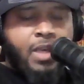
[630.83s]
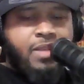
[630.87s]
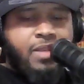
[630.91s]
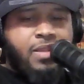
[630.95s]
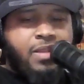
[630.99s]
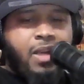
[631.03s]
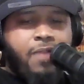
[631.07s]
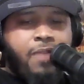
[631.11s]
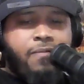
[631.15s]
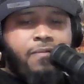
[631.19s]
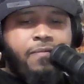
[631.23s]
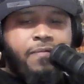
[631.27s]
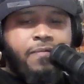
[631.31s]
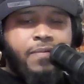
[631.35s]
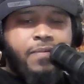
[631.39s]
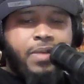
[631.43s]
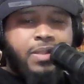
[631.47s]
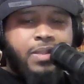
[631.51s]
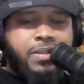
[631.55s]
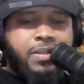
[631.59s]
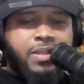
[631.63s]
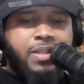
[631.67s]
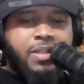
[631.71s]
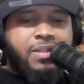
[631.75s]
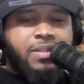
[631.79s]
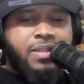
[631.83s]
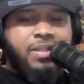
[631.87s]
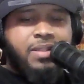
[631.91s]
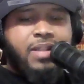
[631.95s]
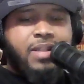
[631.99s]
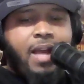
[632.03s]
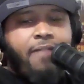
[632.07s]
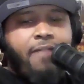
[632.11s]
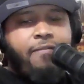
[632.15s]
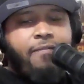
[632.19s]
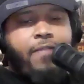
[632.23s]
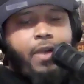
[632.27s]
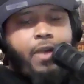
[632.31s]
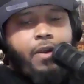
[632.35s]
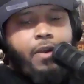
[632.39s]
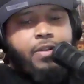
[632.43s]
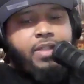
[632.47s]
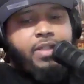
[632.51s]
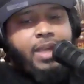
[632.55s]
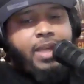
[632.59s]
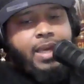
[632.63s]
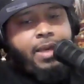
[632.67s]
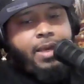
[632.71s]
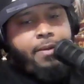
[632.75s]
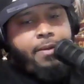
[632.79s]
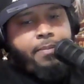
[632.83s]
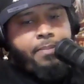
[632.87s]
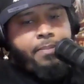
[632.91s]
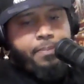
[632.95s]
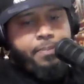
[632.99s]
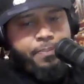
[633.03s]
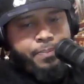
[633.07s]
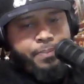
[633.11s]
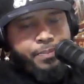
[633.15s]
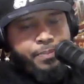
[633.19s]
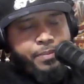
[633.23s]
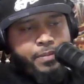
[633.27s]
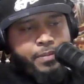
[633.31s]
it's not fair to him.